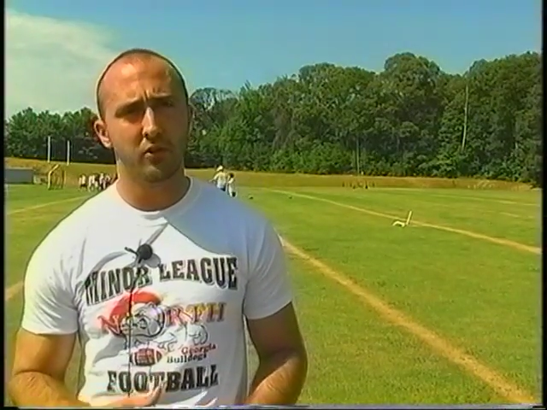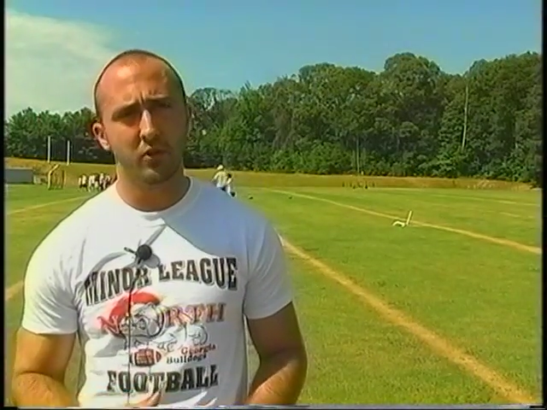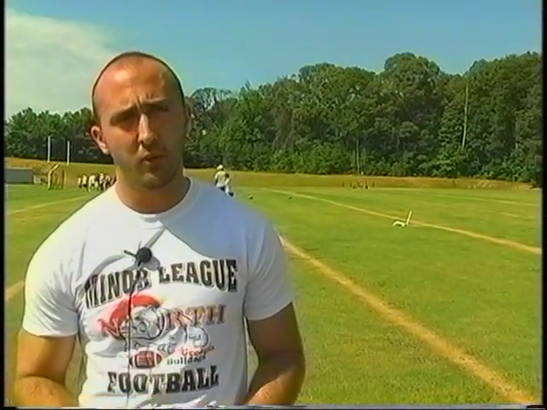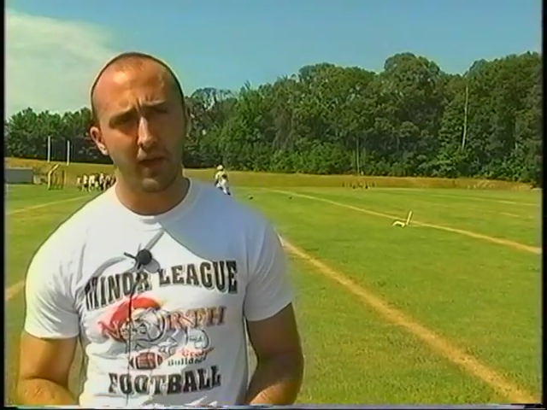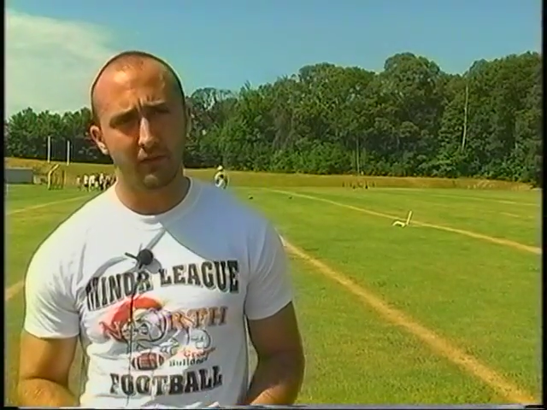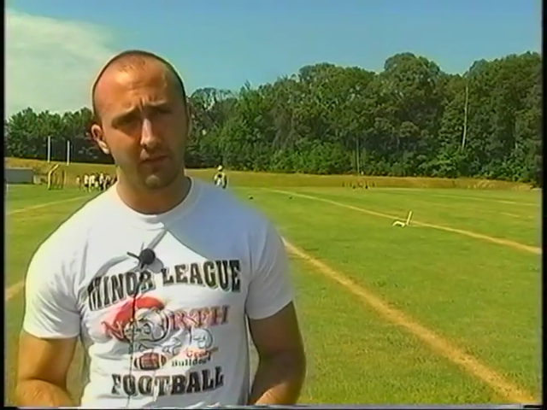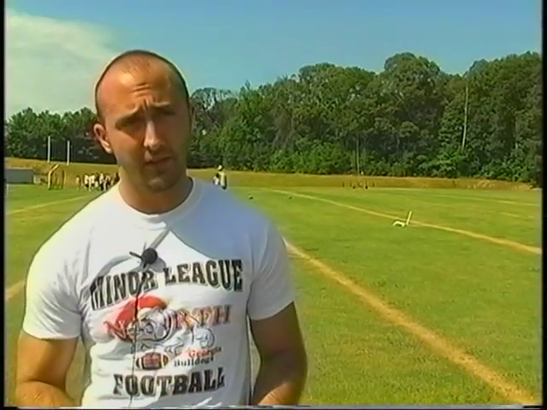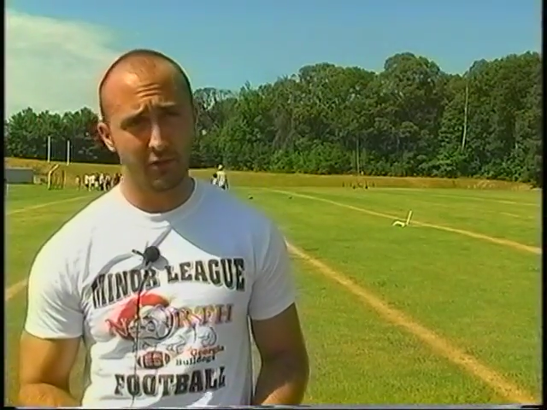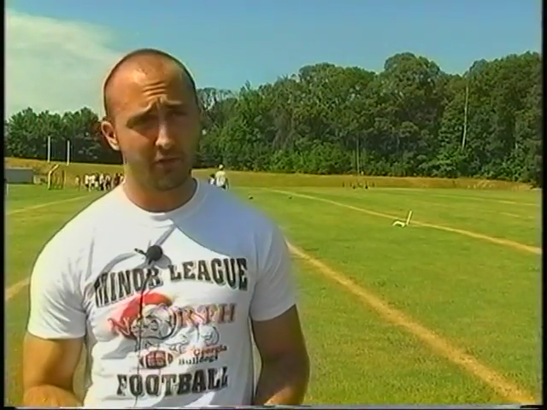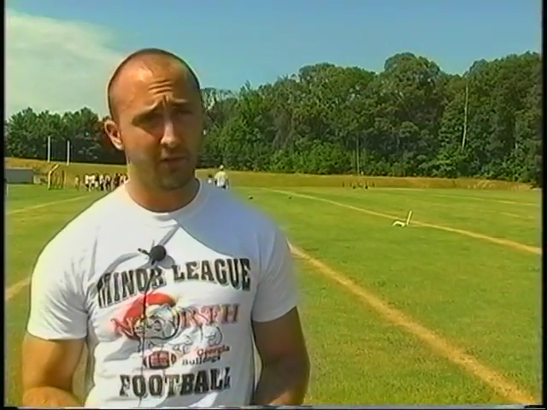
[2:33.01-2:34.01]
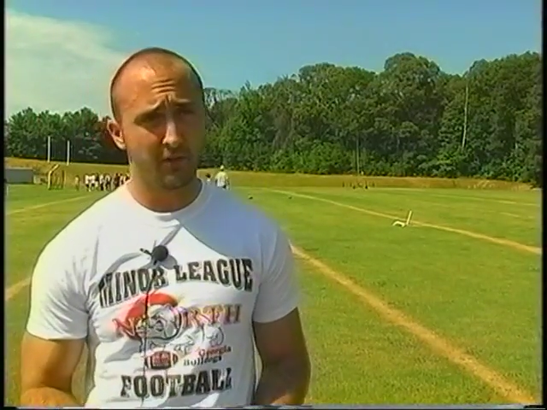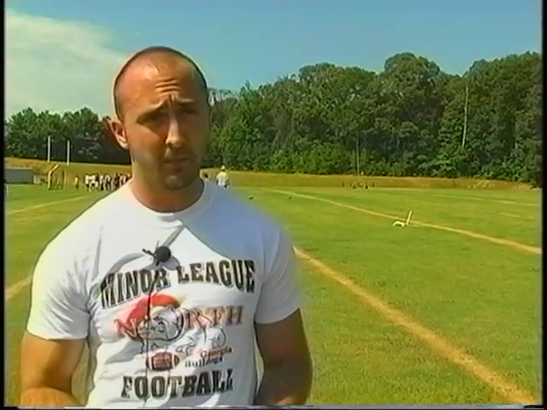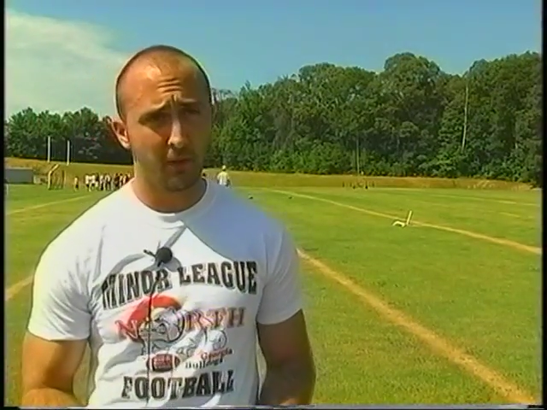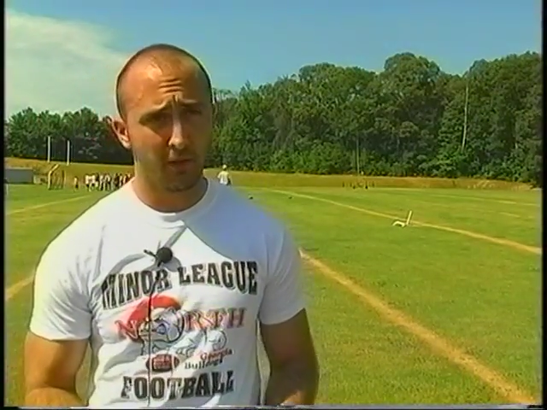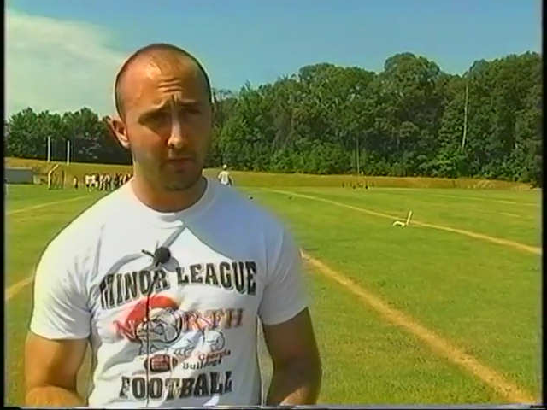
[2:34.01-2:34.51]
you don't have to teach the
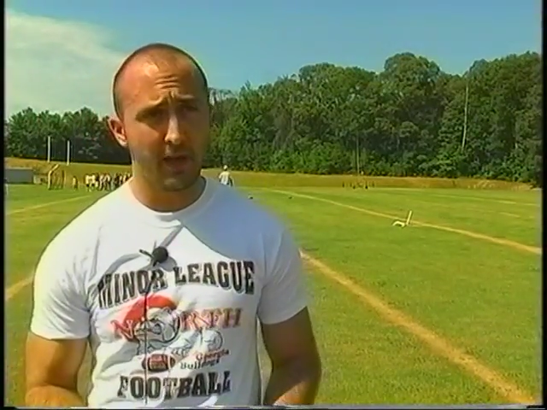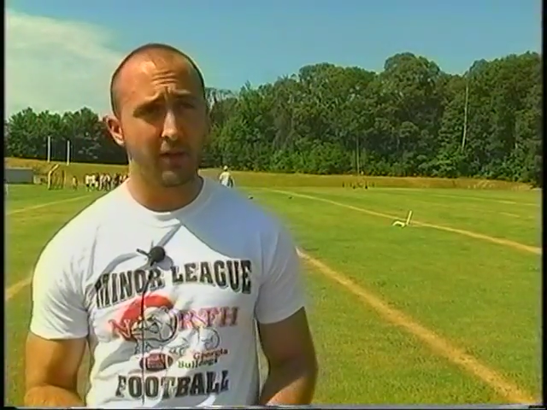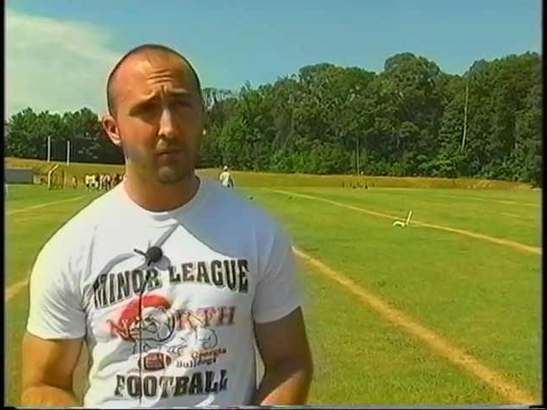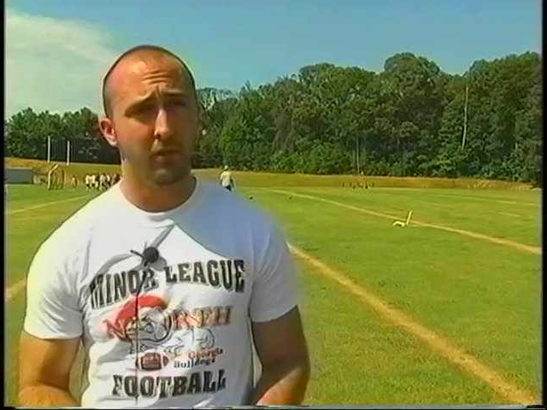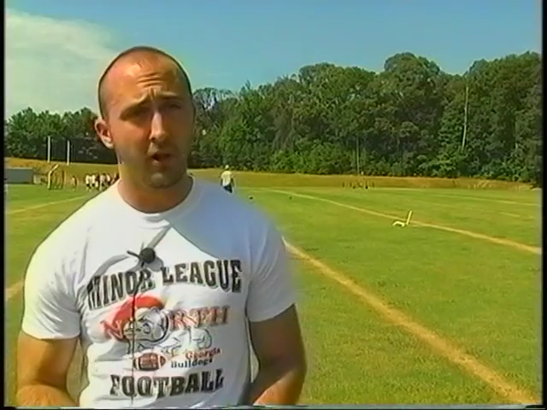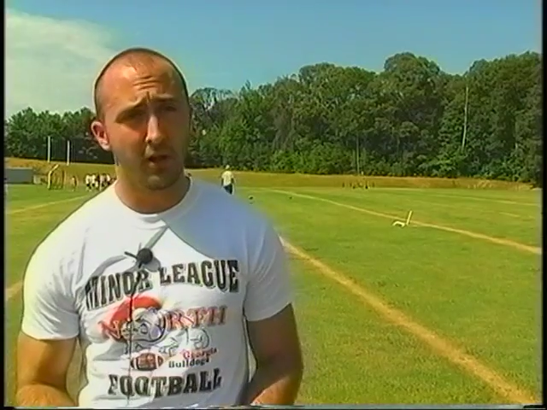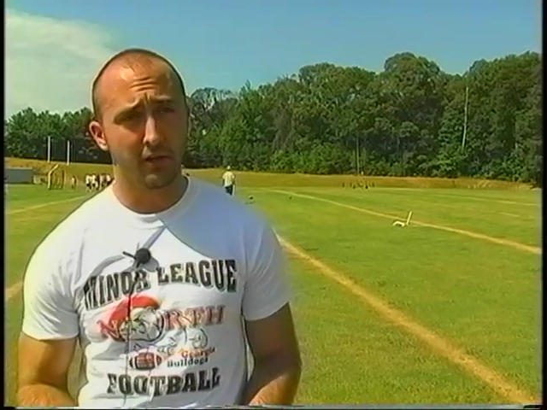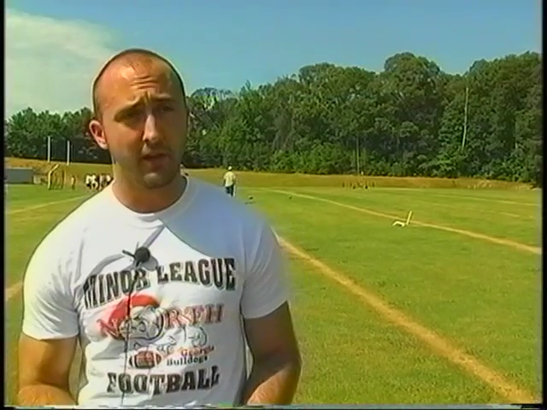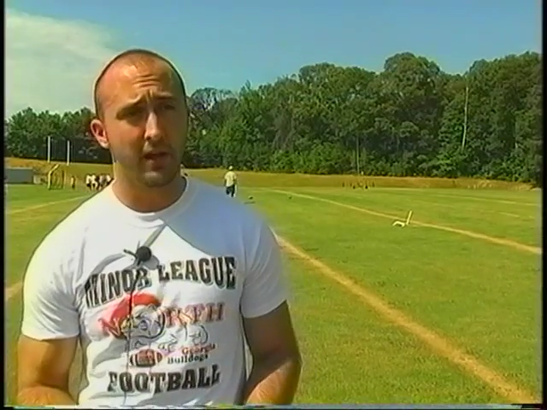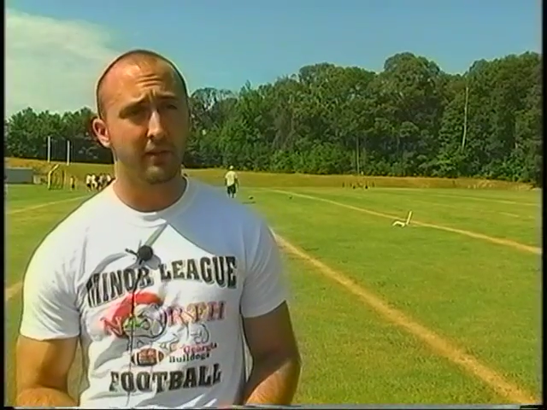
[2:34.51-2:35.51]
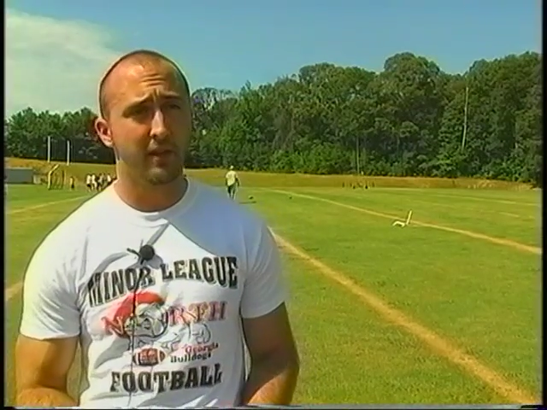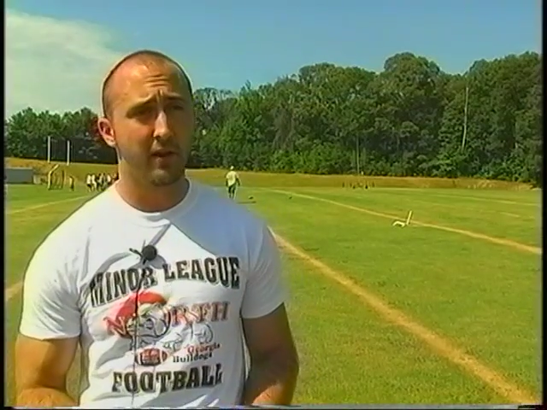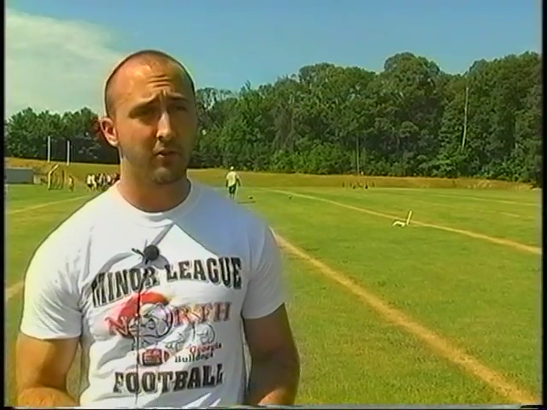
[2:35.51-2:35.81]
fundamentals of how to block, of how to tackle.